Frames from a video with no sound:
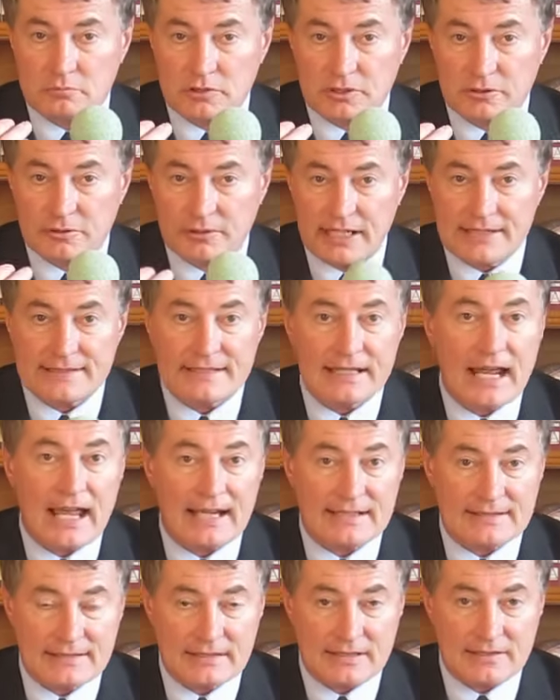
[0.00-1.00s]
creates an
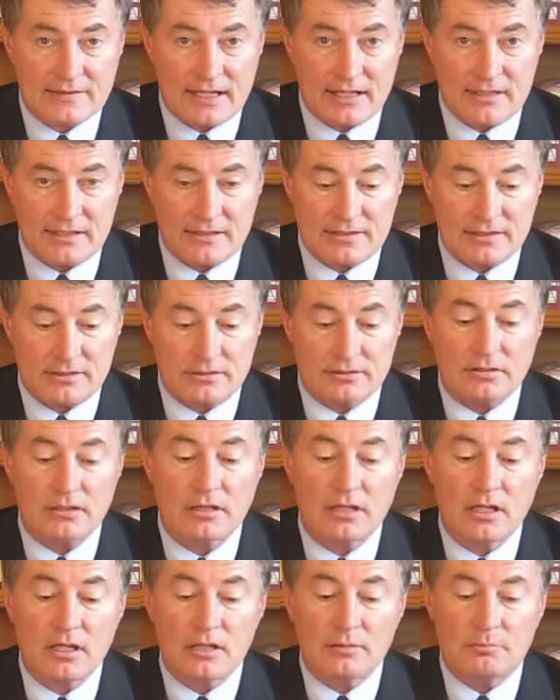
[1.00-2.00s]
oxidation
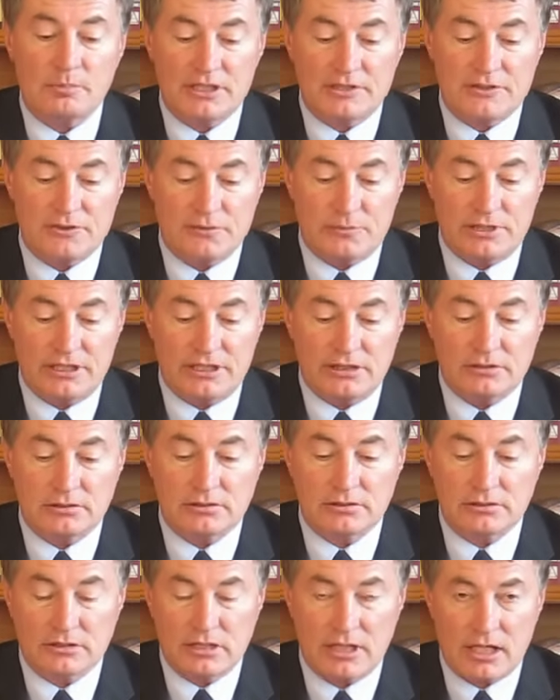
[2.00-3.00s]
between
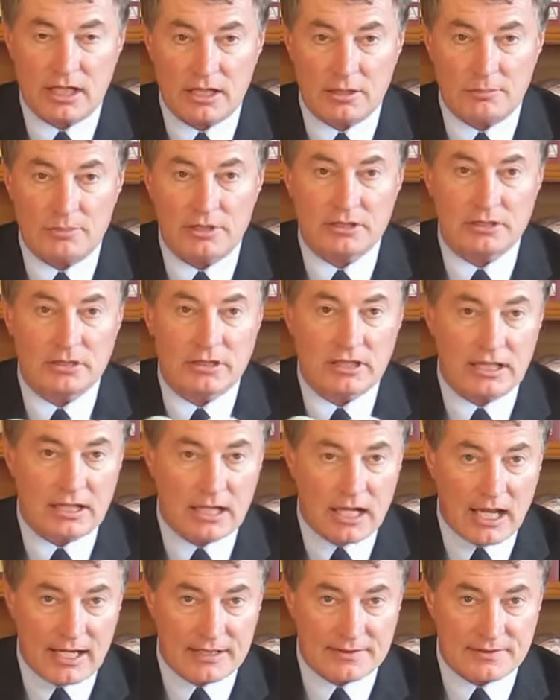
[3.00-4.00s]
carbon and
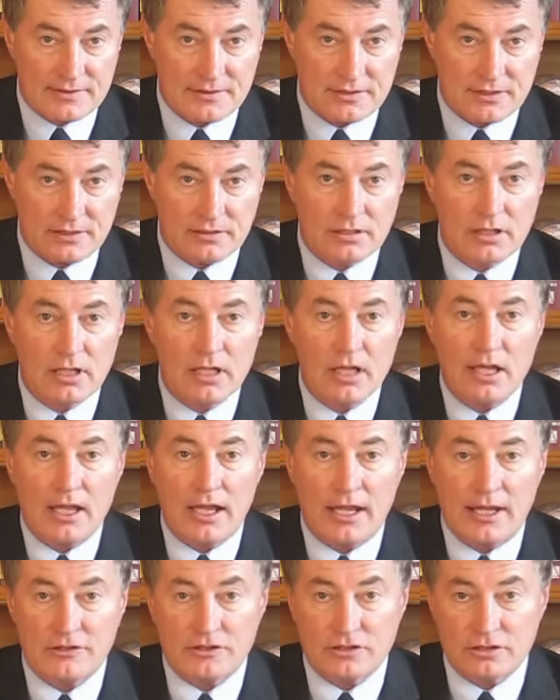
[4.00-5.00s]
oxygen
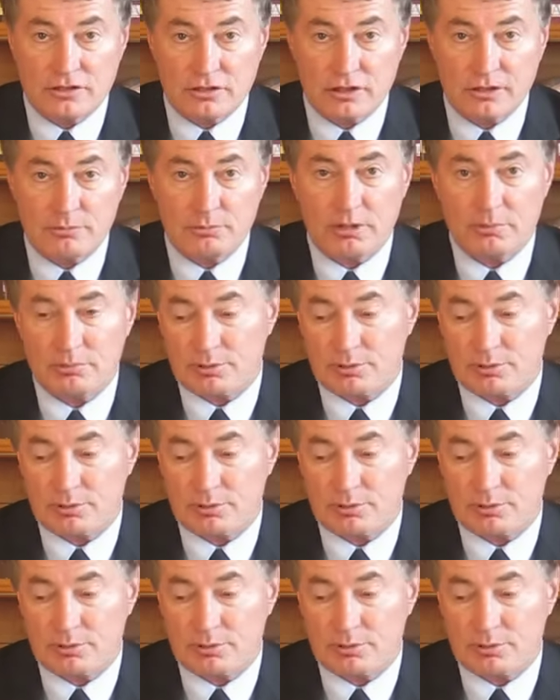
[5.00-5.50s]
and should be